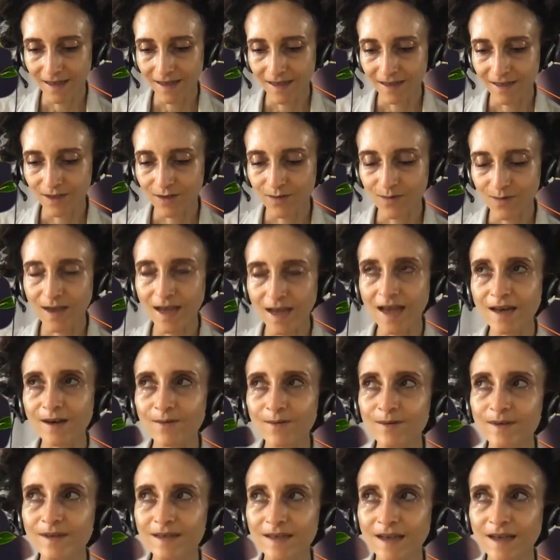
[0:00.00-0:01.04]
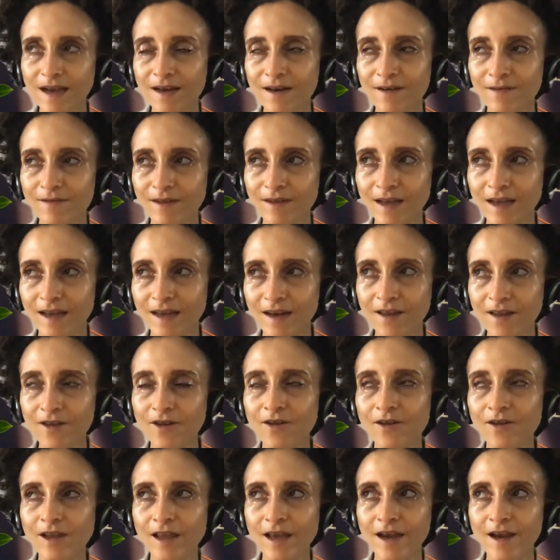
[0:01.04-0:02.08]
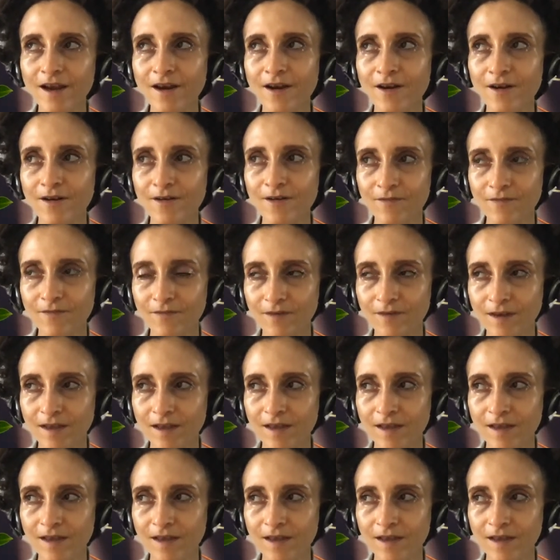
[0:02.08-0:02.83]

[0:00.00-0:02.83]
So again, it was kind of like another layer of